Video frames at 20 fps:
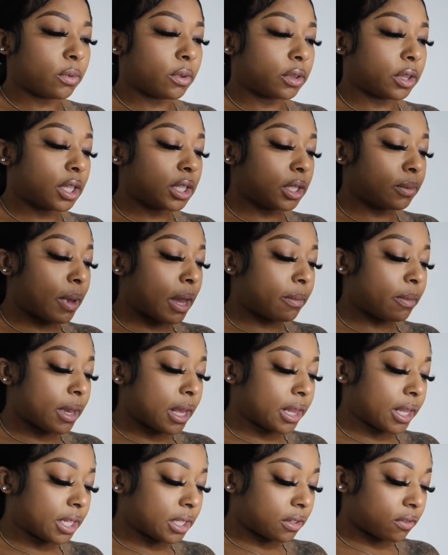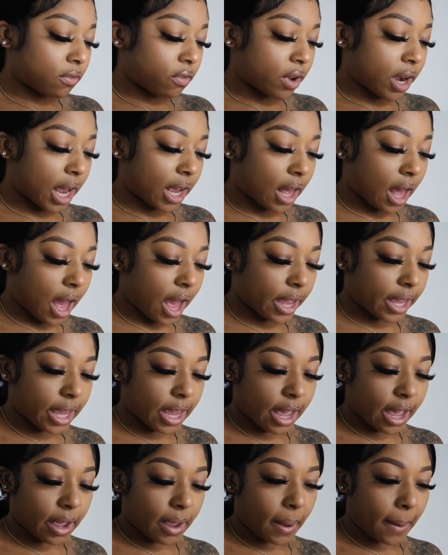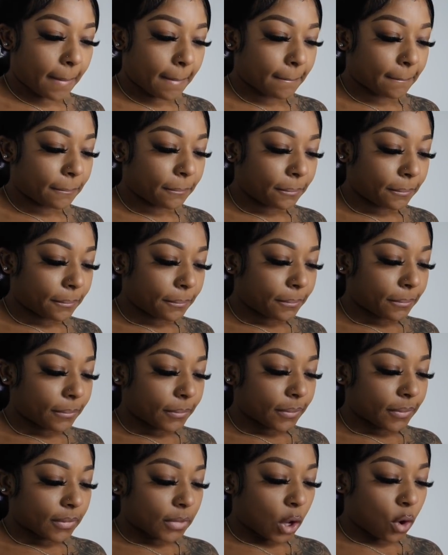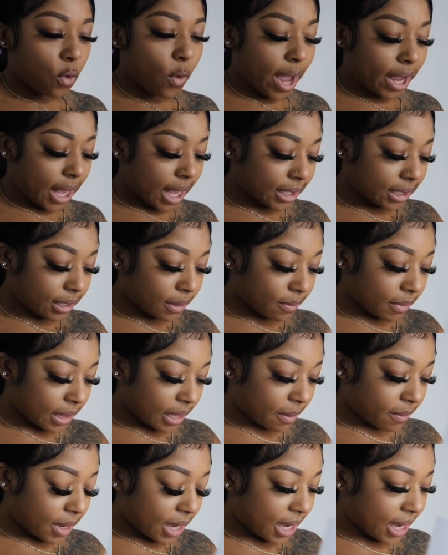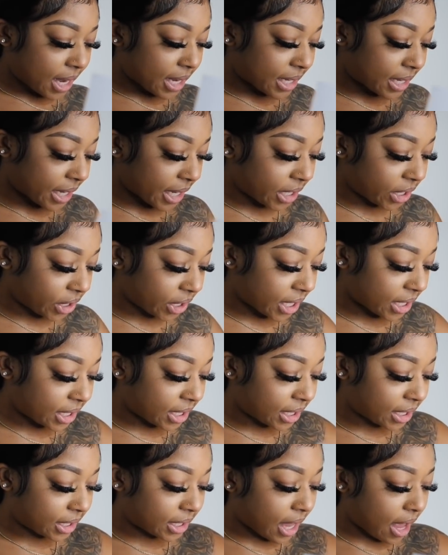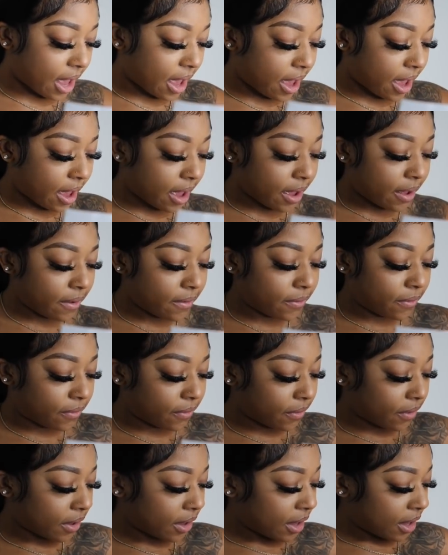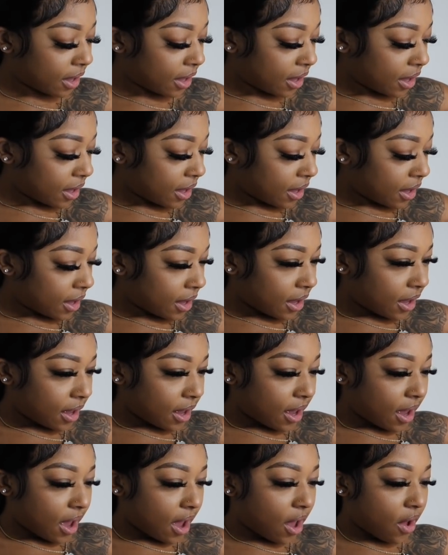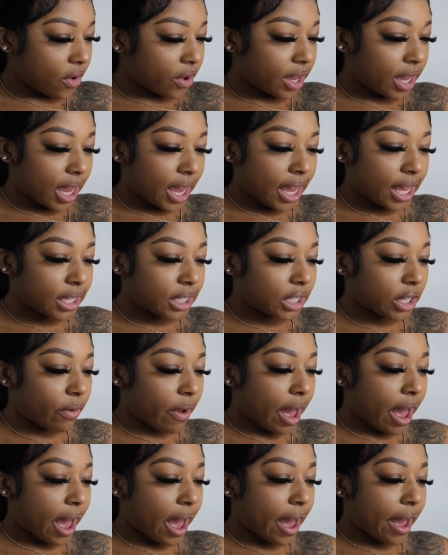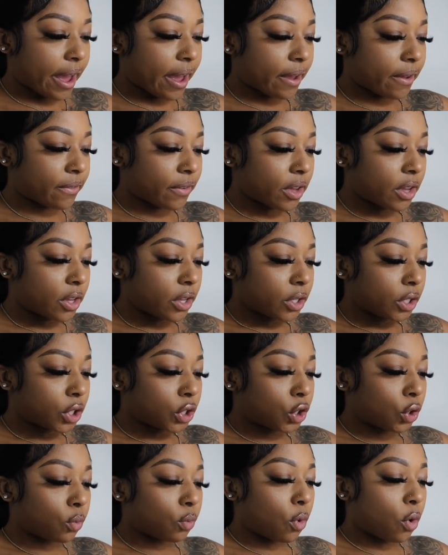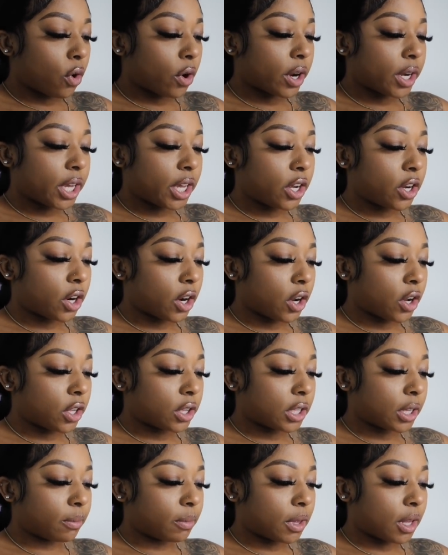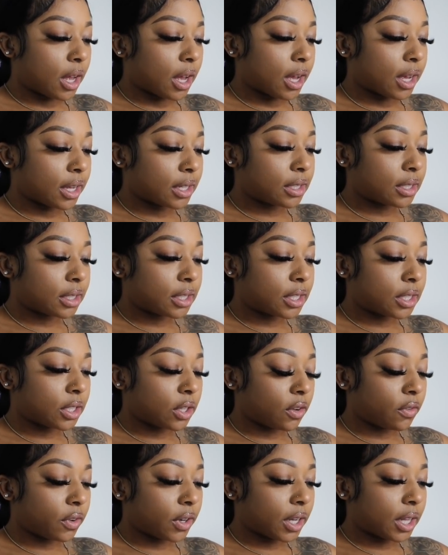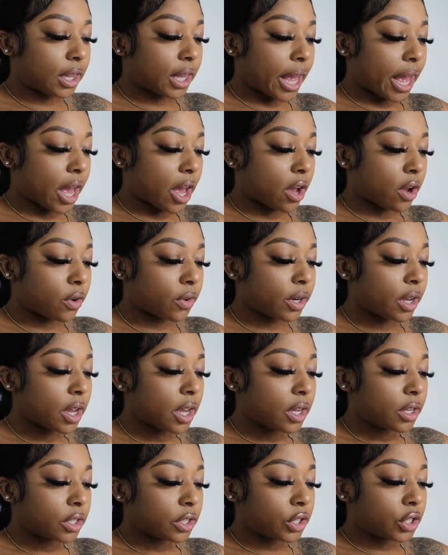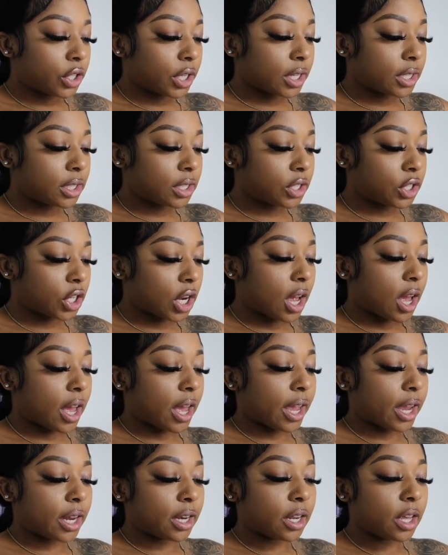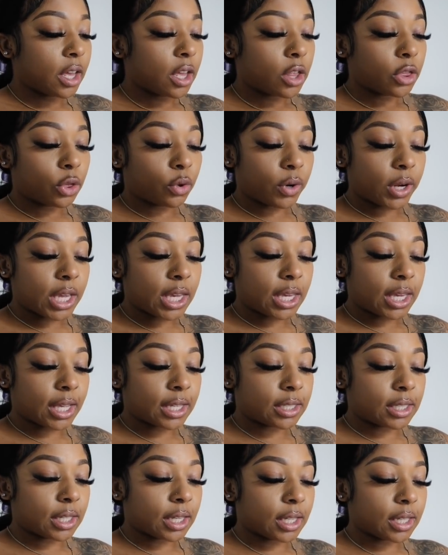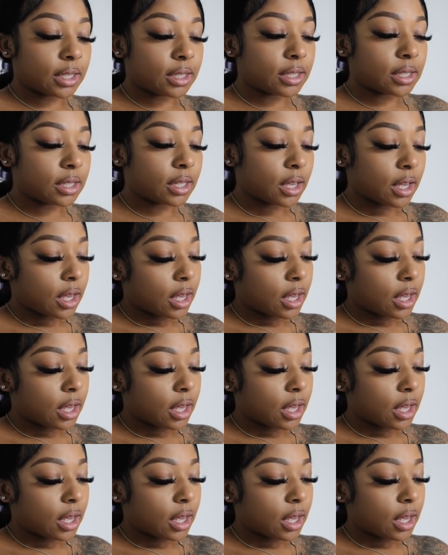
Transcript: this might be a list of what I got, yeah. Oh, I got some limited edition stuff. Okay, so I have Sorority Girl Lip Gloss, Silver Cloud, Just Shine, Three Kittens,